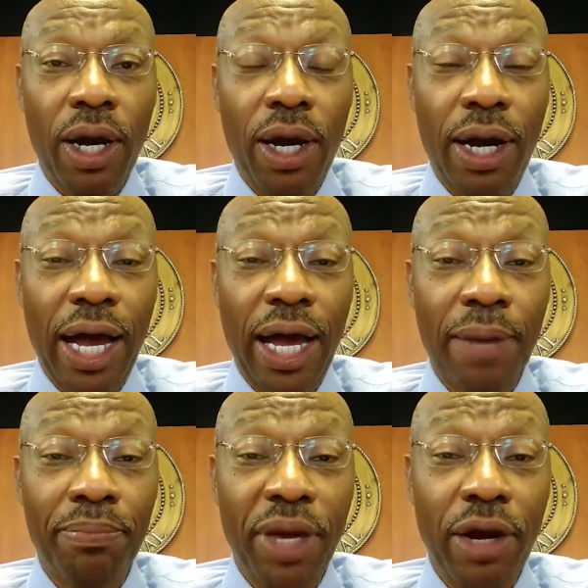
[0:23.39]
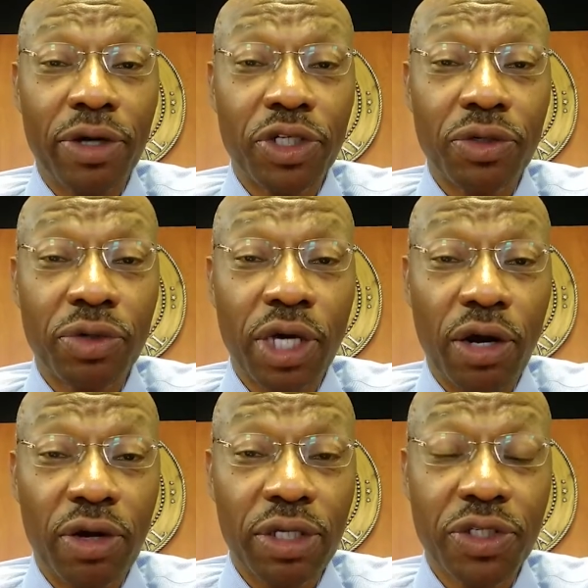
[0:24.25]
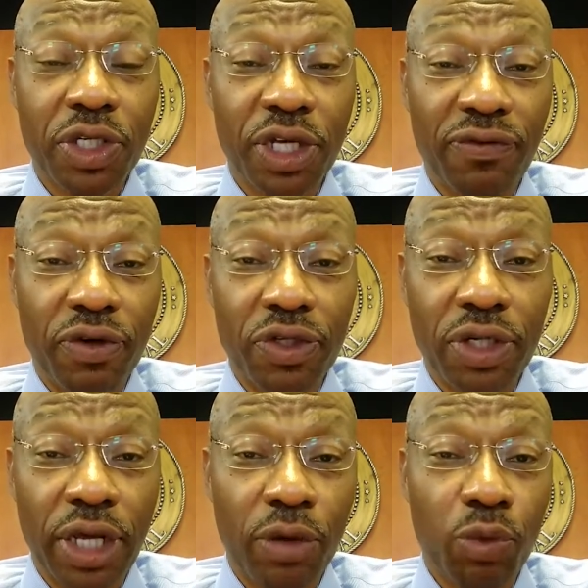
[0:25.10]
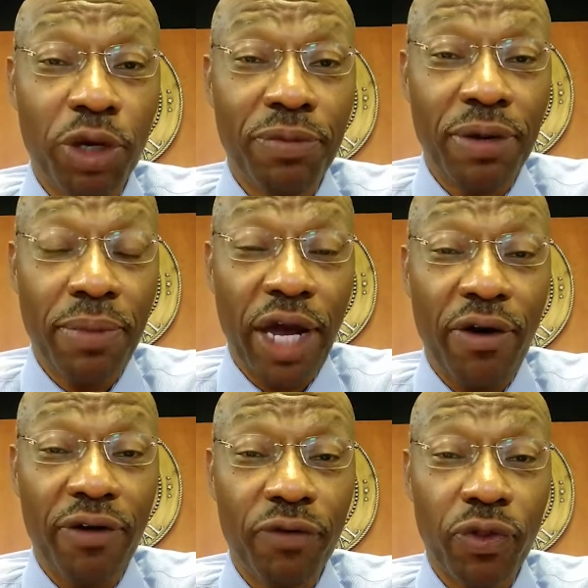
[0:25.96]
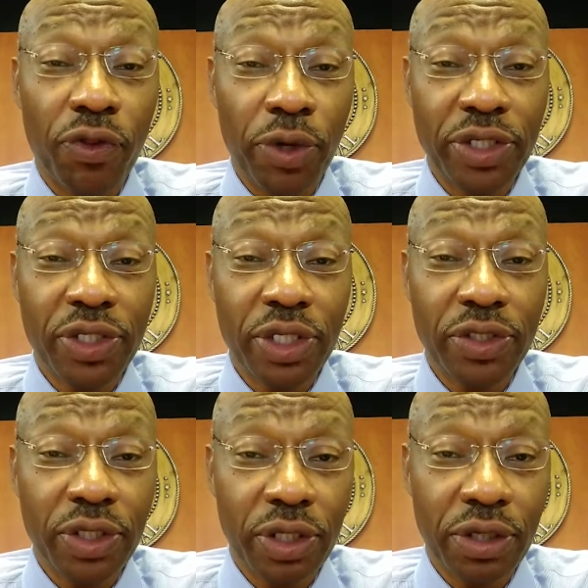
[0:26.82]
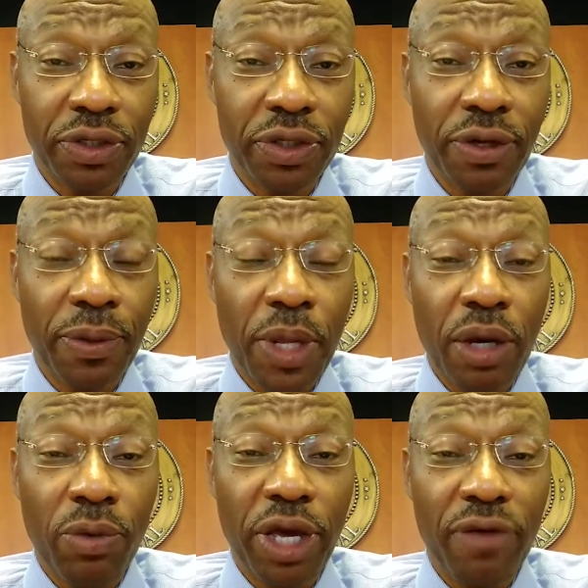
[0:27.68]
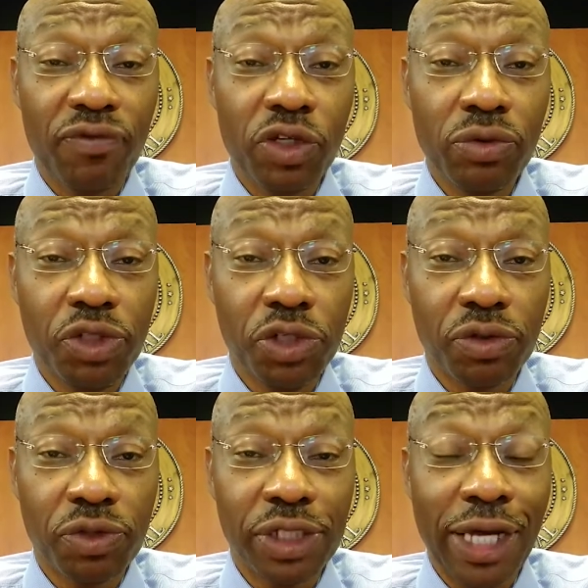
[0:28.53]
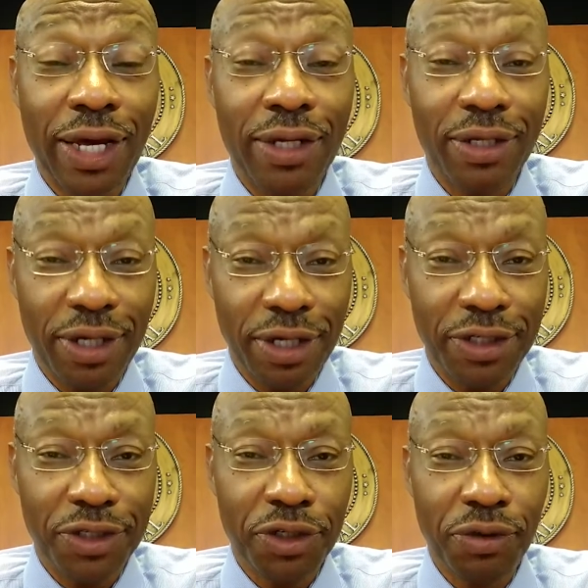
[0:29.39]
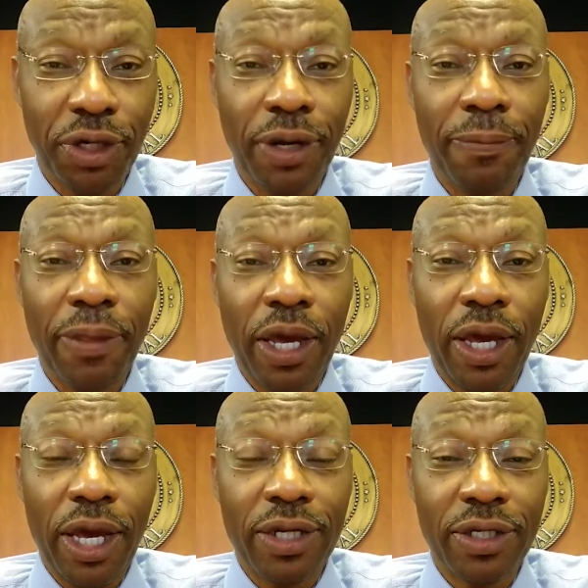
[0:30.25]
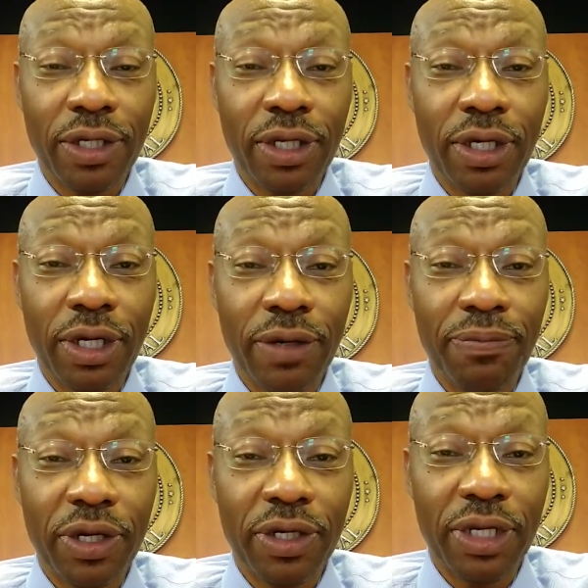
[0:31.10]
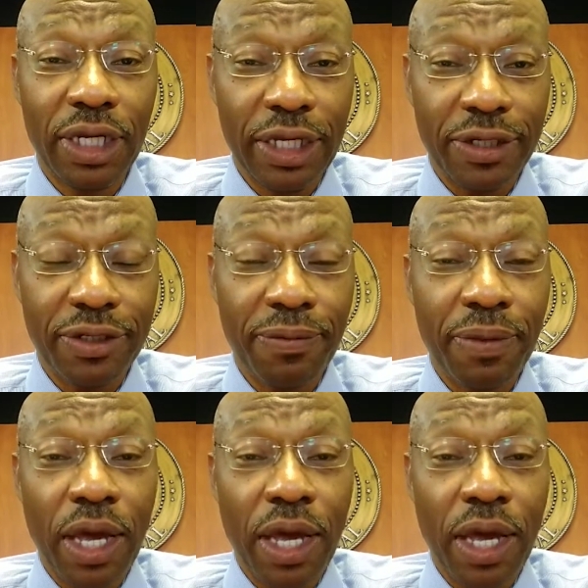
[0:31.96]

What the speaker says: I am married to Carolyn Steverson, and we've been married for 36 years. We have two children, Dennis Jr. and Delia Denise.